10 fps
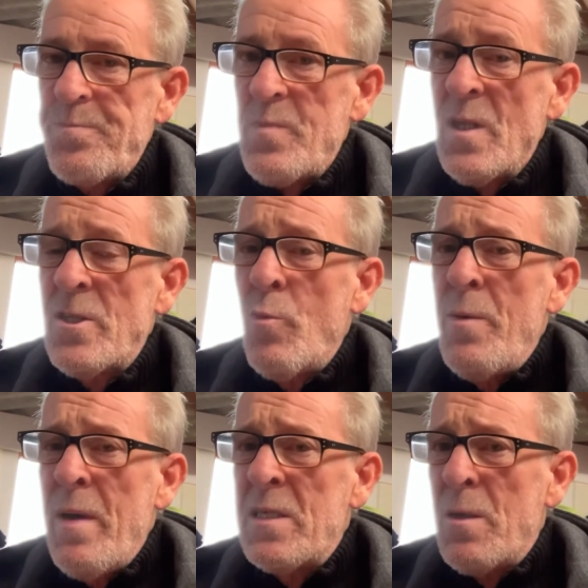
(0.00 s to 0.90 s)
So we
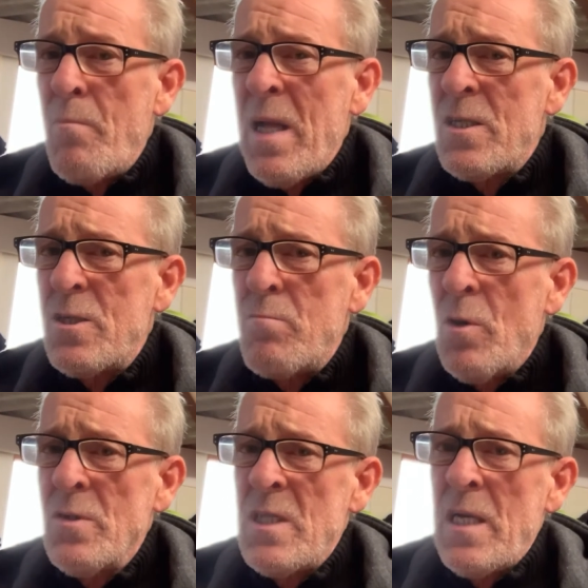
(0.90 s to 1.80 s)
mix and match
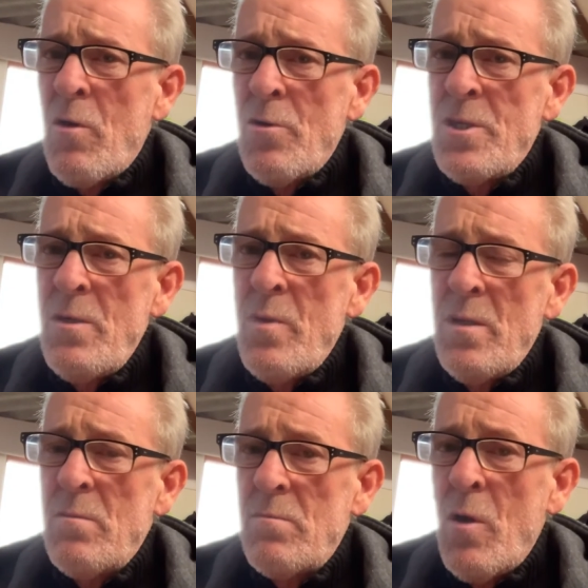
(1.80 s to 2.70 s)
modern technology with
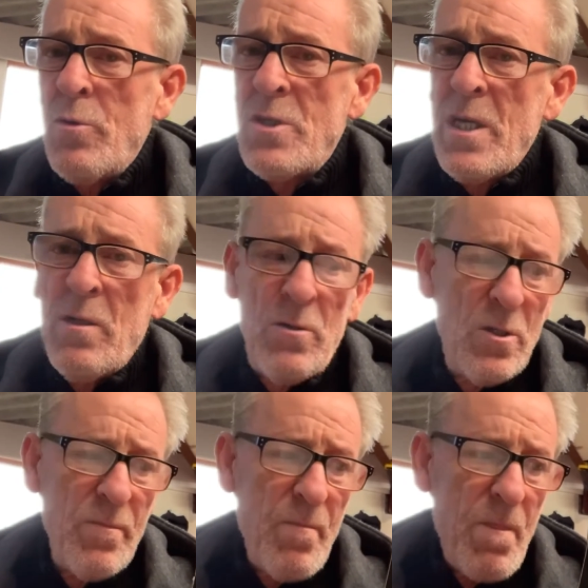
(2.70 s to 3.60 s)
old
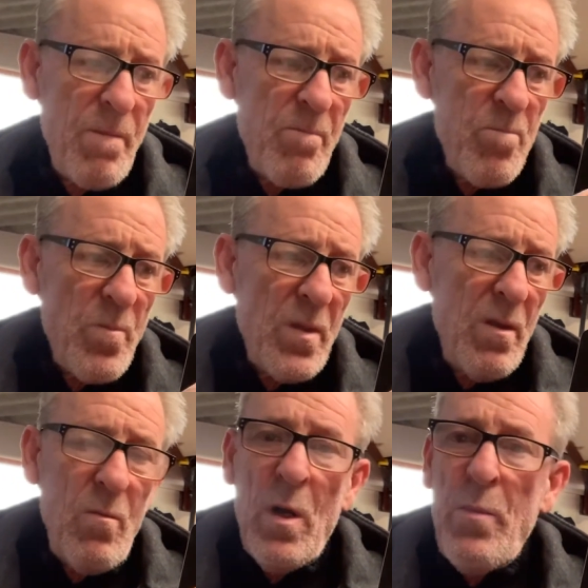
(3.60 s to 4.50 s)
skills
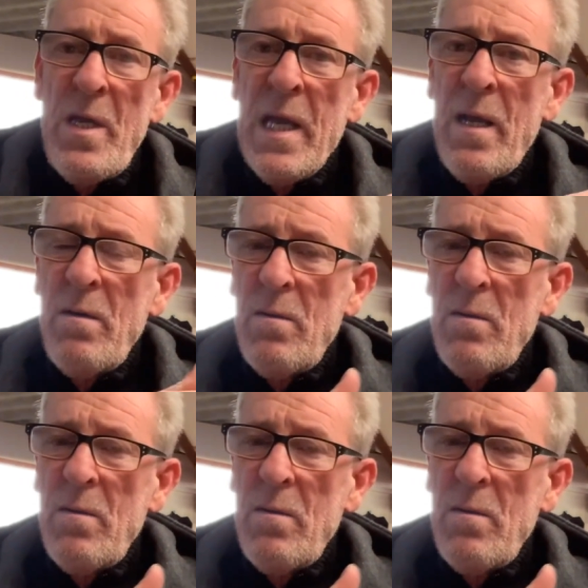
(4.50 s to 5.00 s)
where we can.